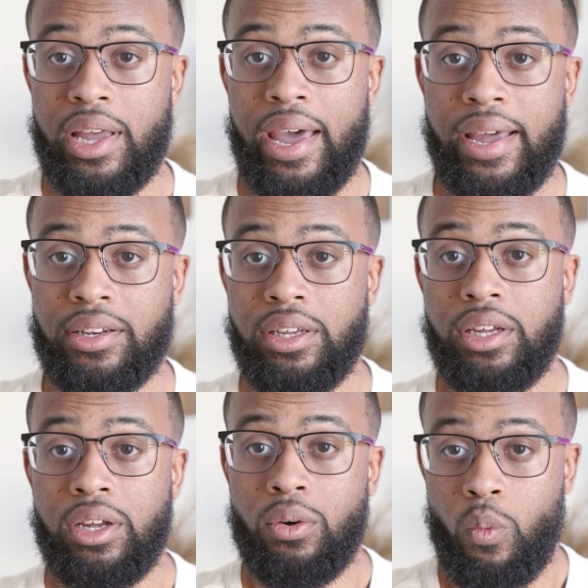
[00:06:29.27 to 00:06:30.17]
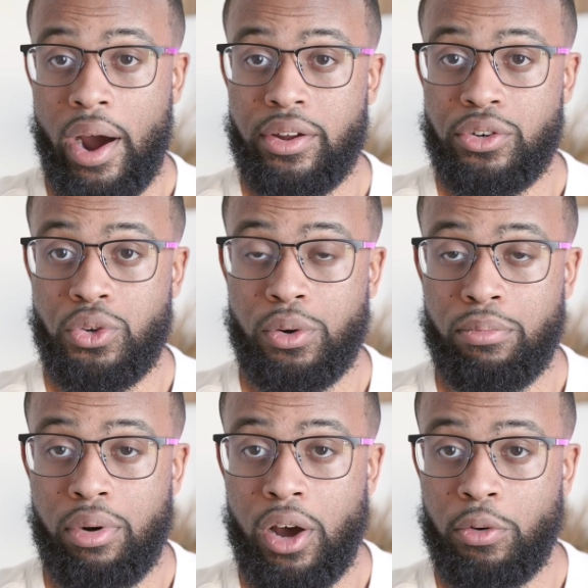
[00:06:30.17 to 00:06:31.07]
to add while you're
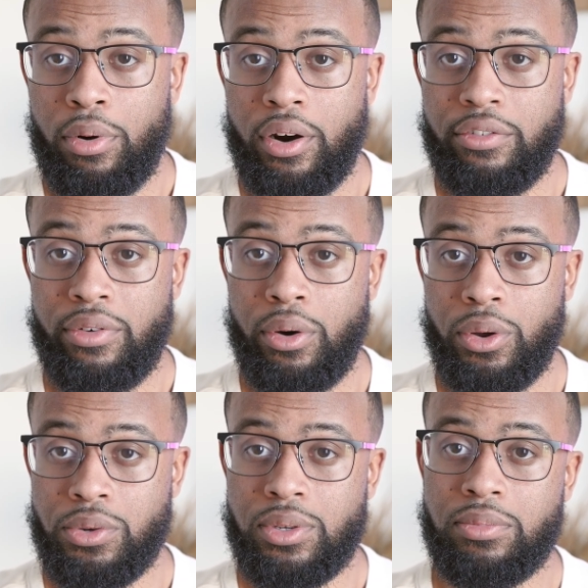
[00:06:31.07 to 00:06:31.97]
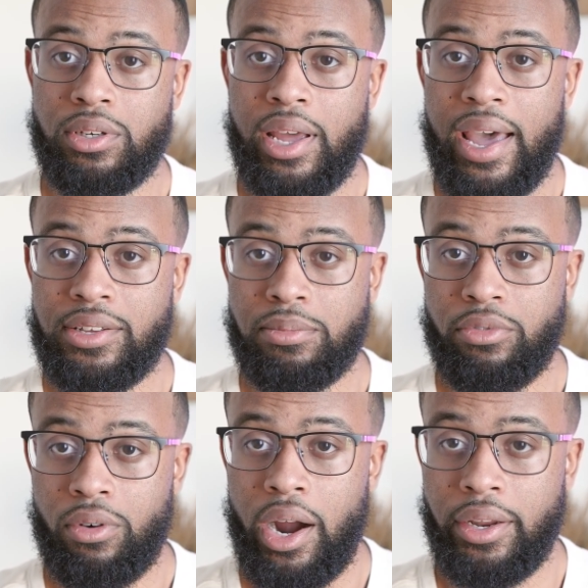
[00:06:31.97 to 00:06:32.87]
doing bridal party photos, something to add some
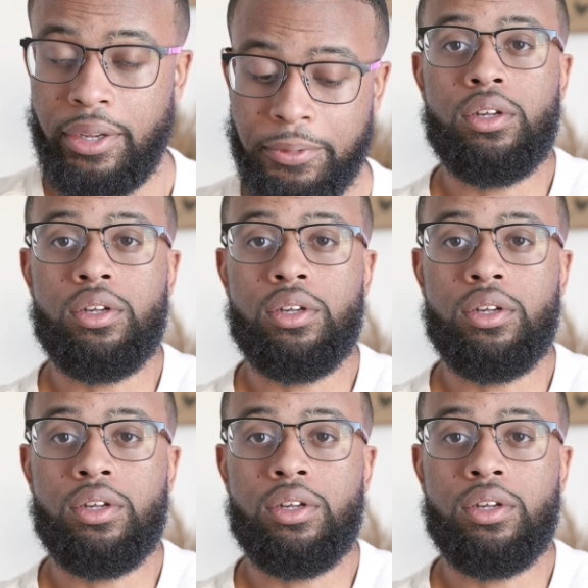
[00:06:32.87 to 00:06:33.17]
variety.